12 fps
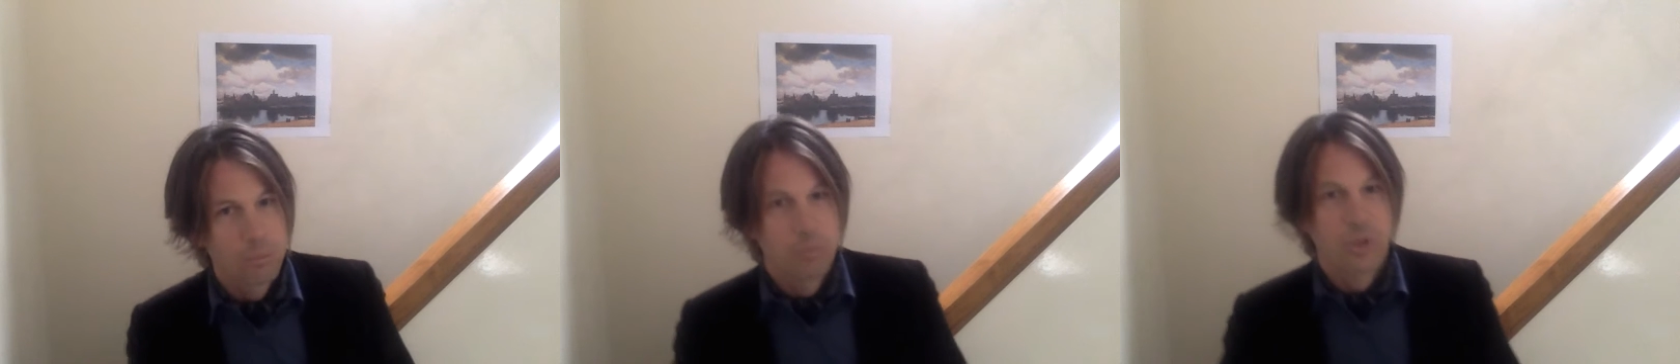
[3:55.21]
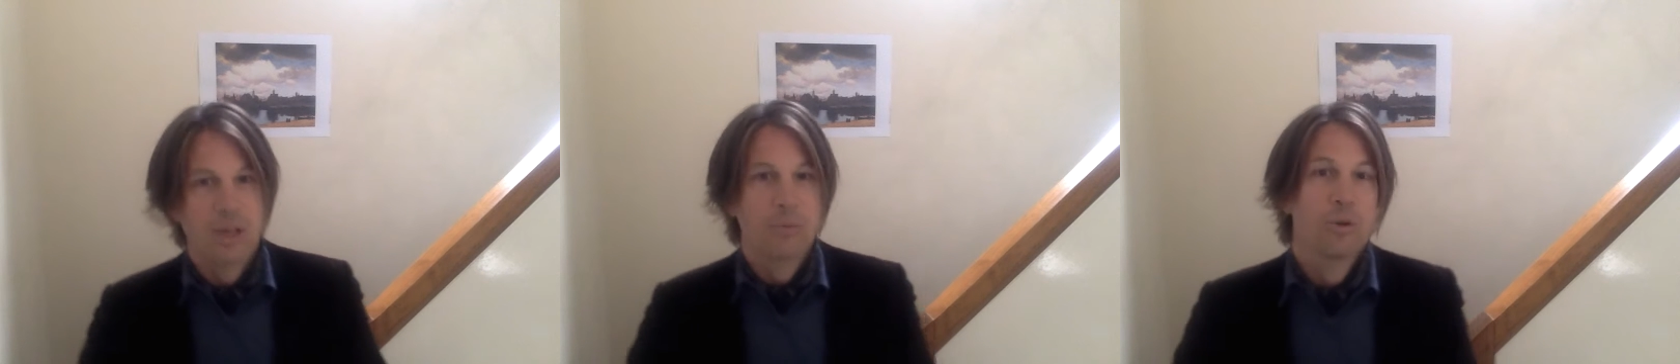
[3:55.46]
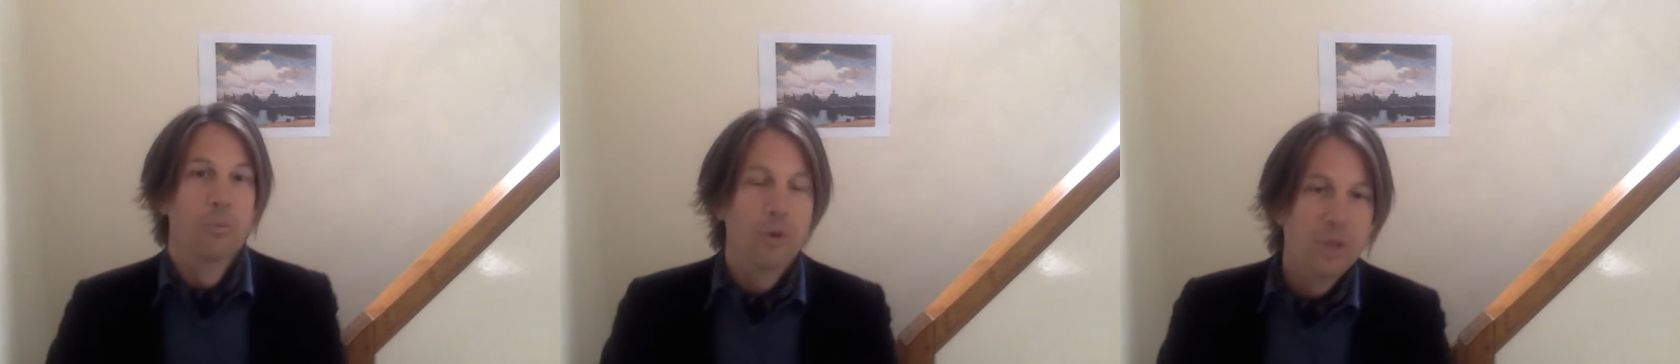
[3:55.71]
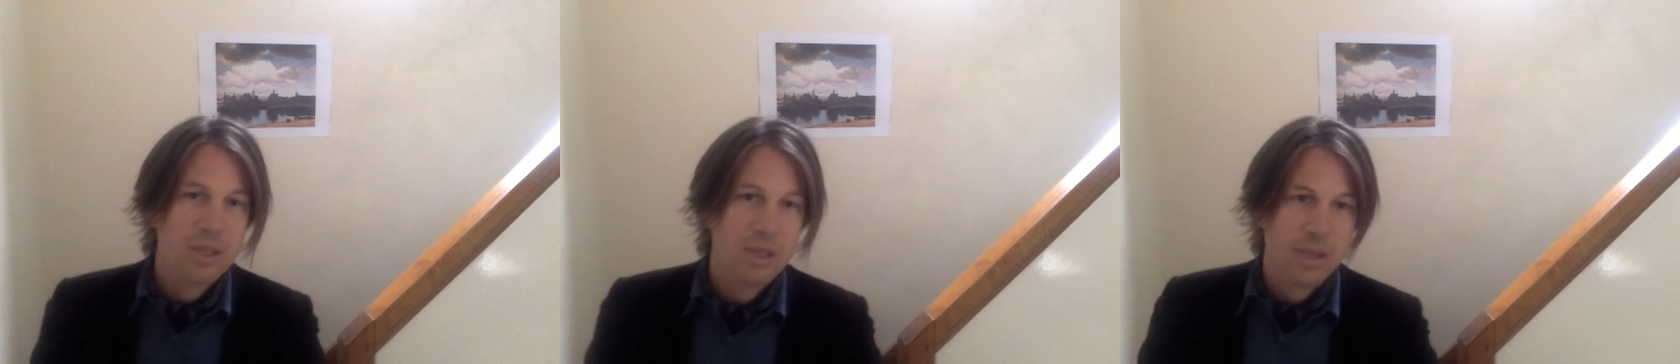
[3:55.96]
perceptual
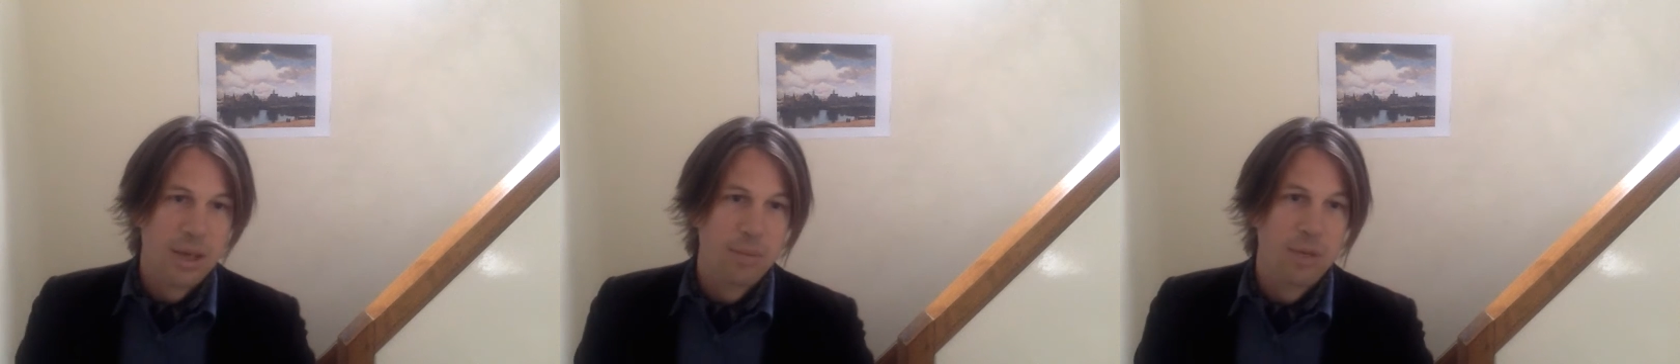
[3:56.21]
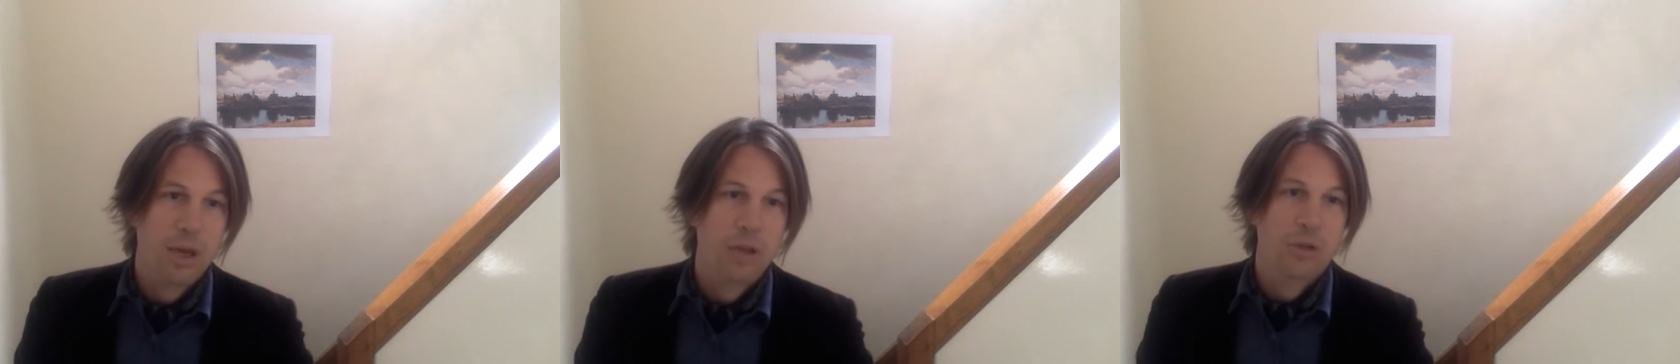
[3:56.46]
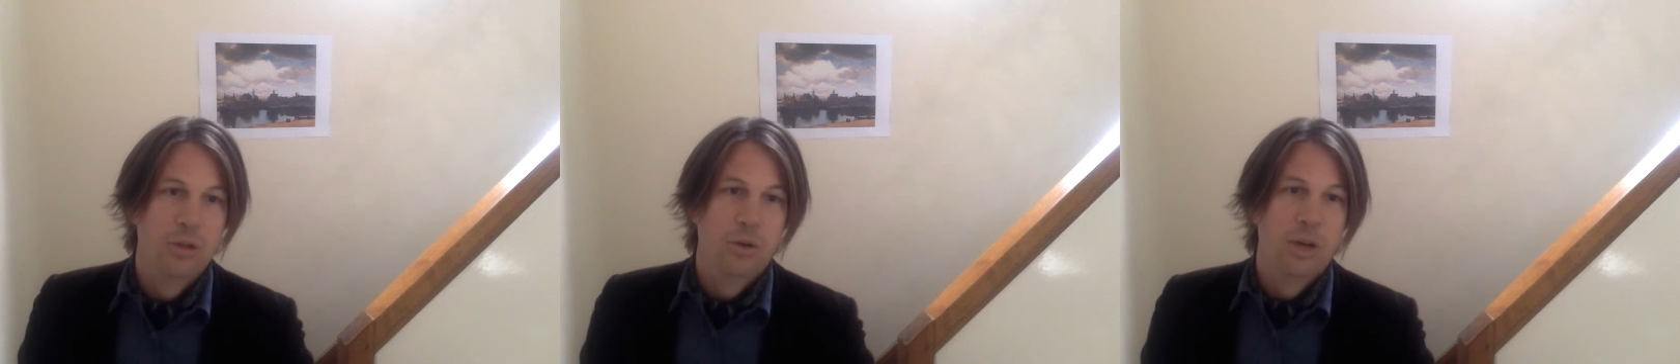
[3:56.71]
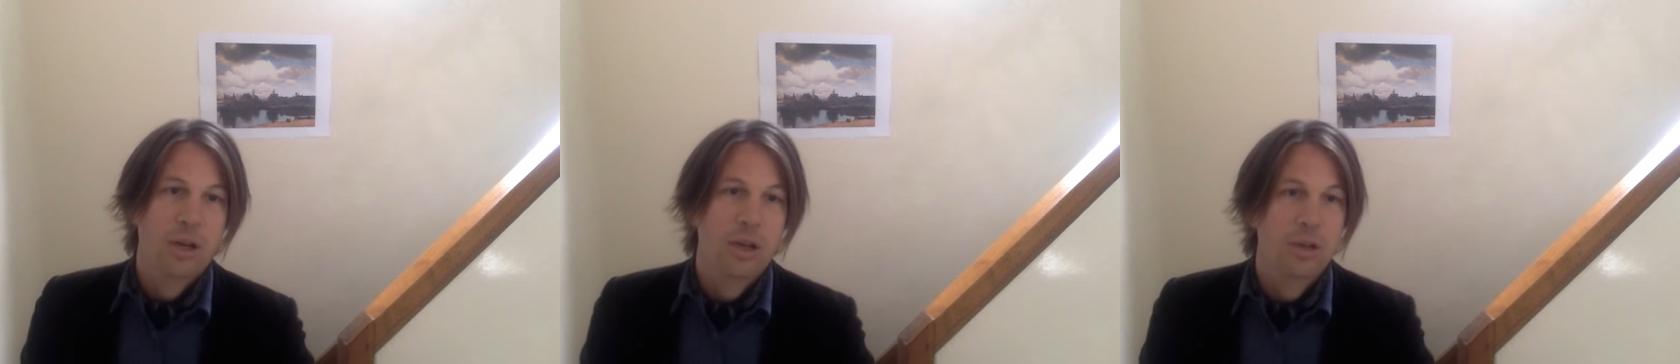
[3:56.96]
processes can be conscious
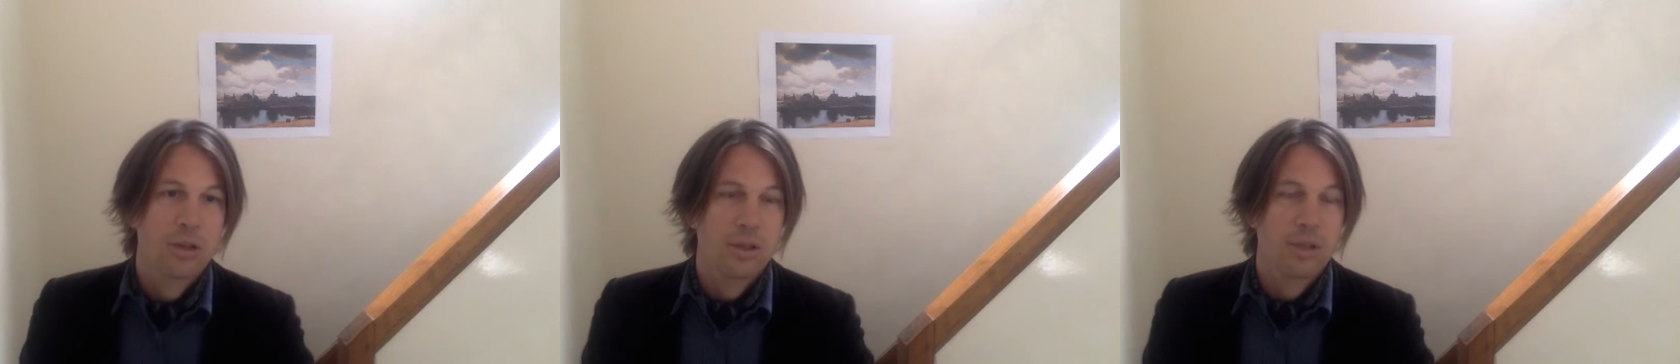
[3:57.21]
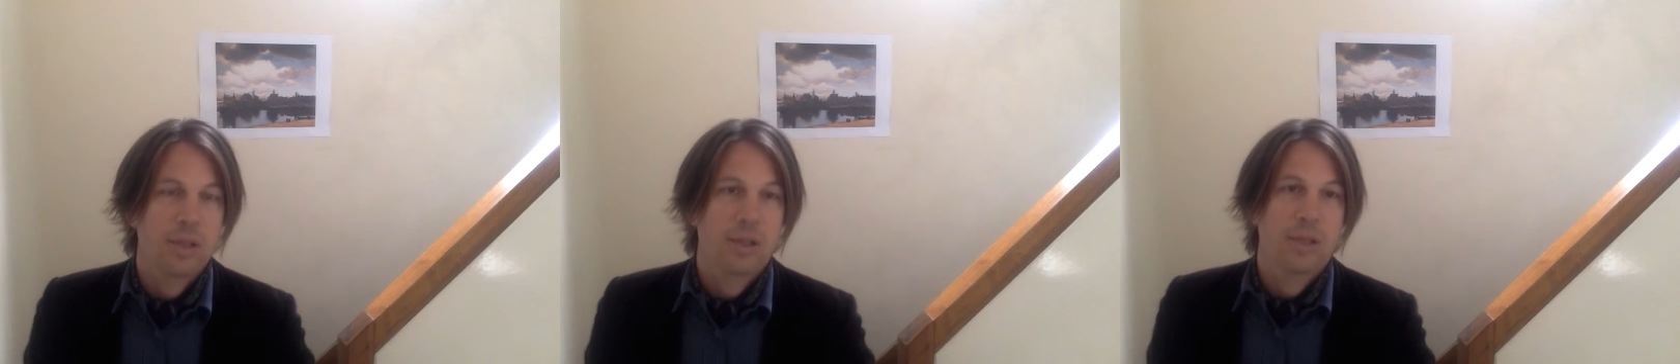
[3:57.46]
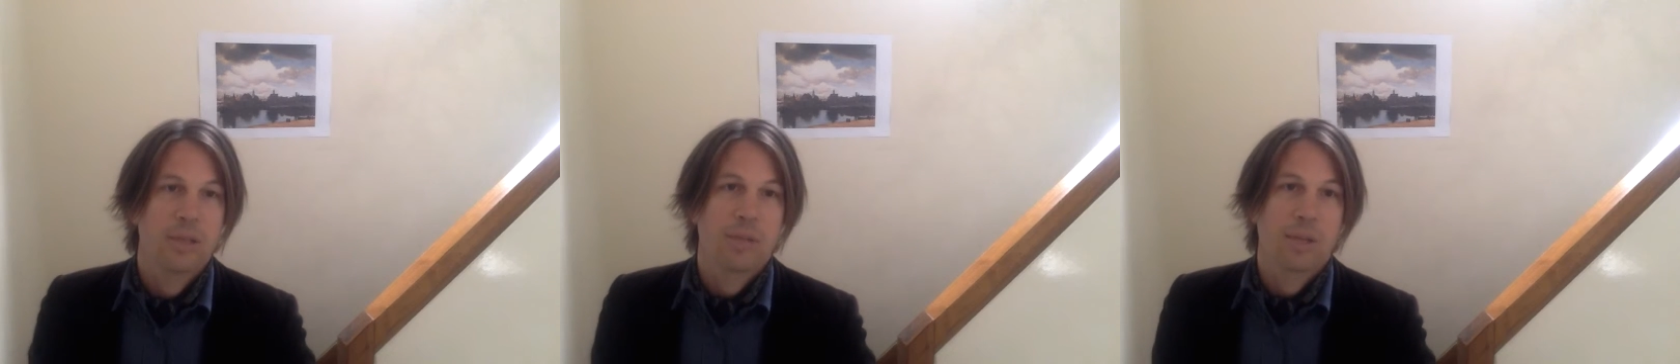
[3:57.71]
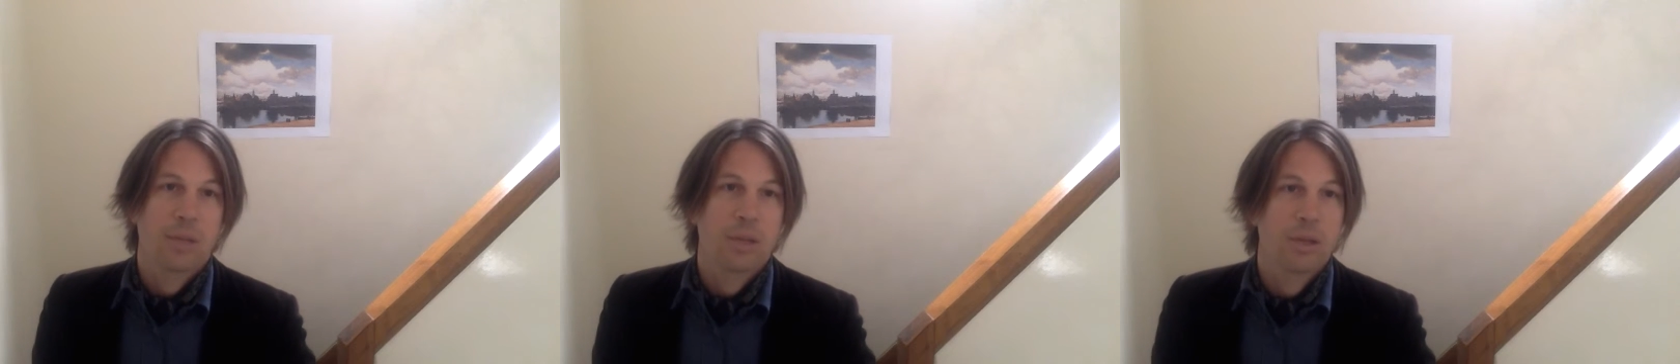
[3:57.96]
or unconscious, then it seems
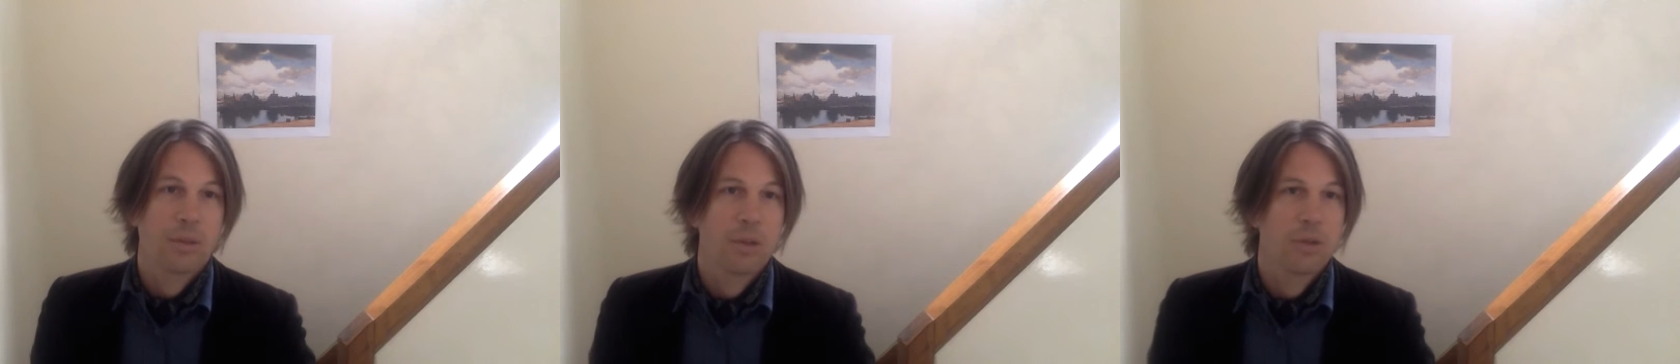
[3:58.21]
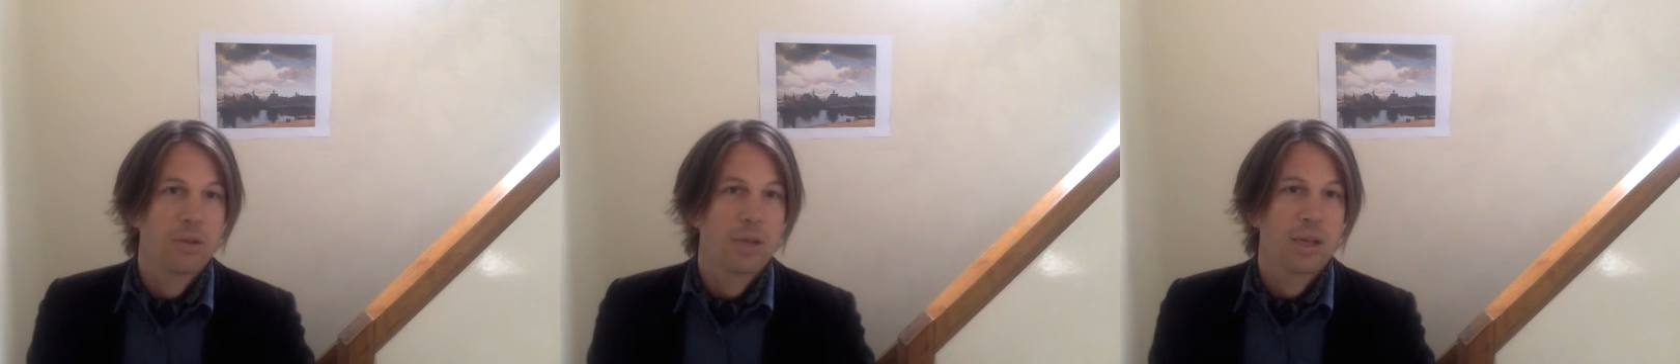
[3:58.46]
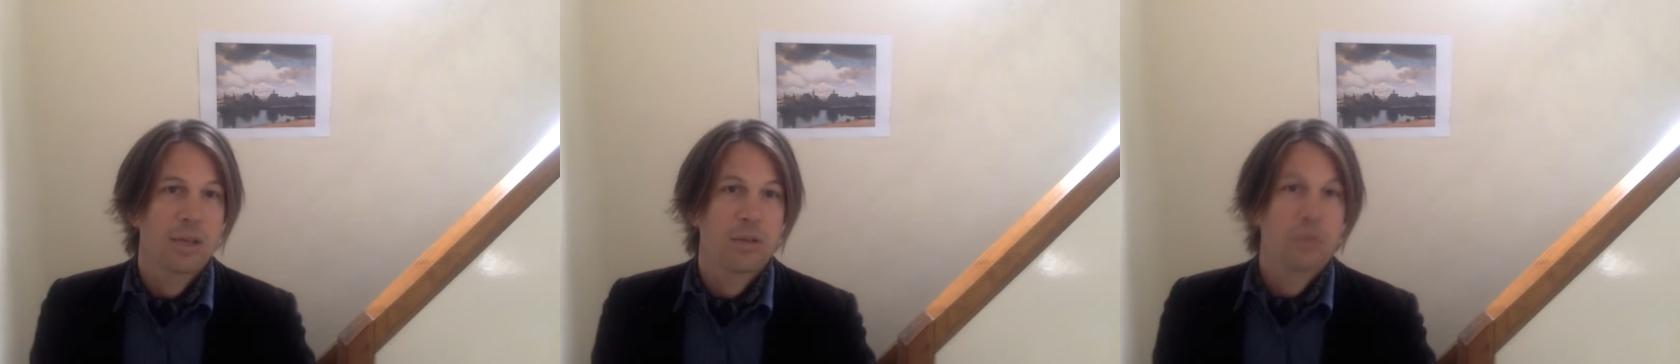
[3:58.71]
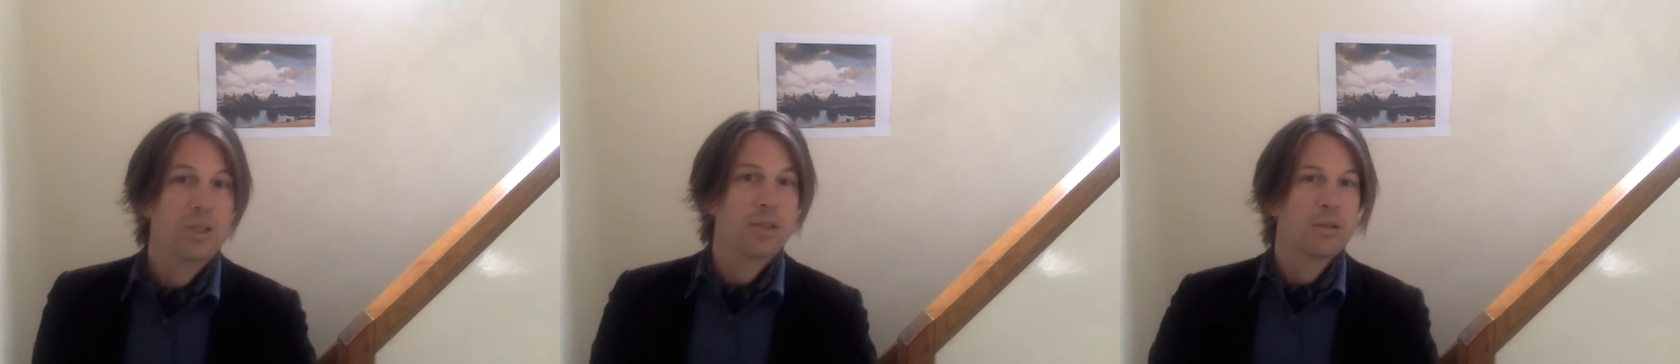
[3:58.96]
like mental imagery has
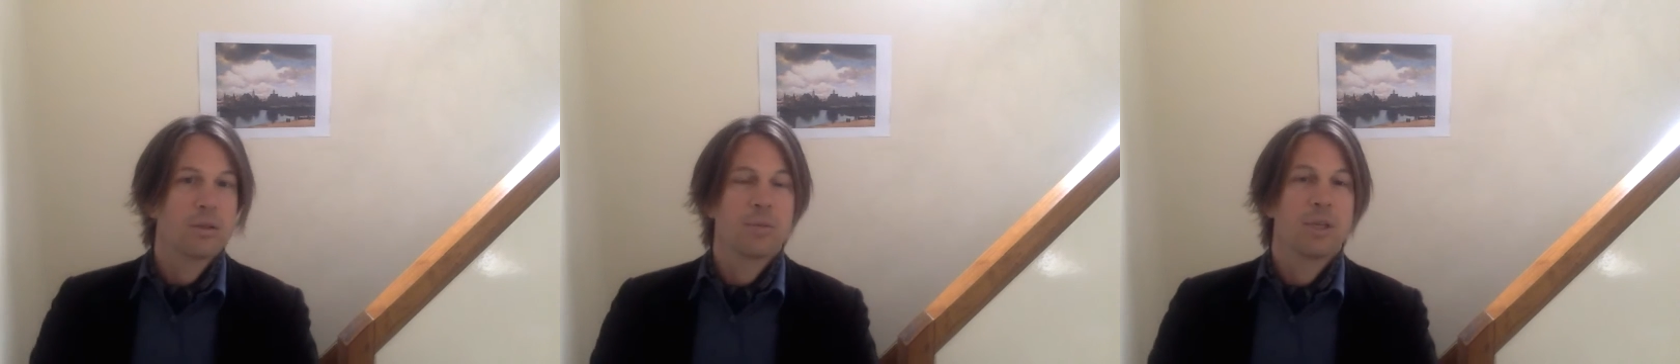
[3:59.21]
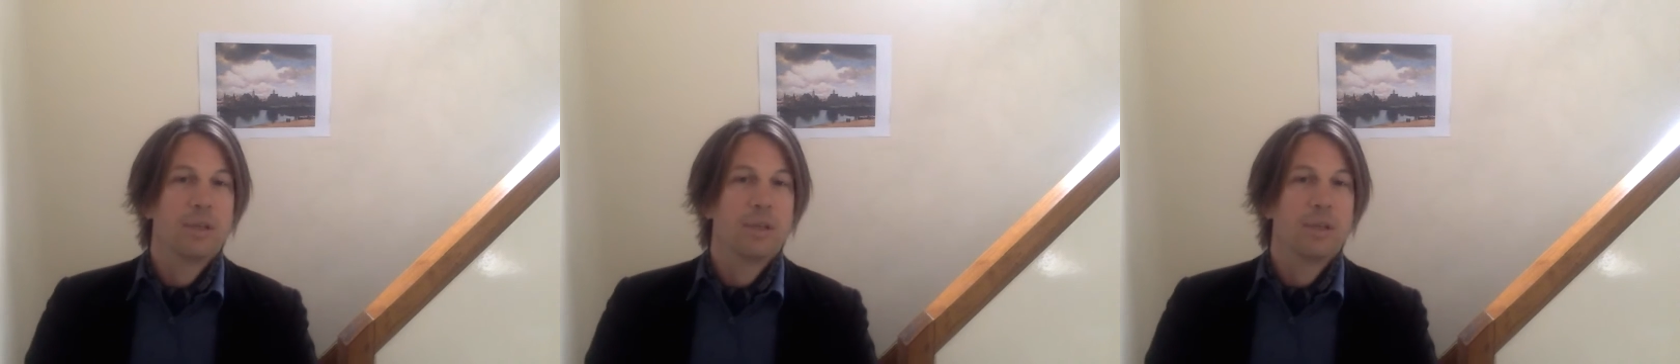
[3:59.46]
no reason to be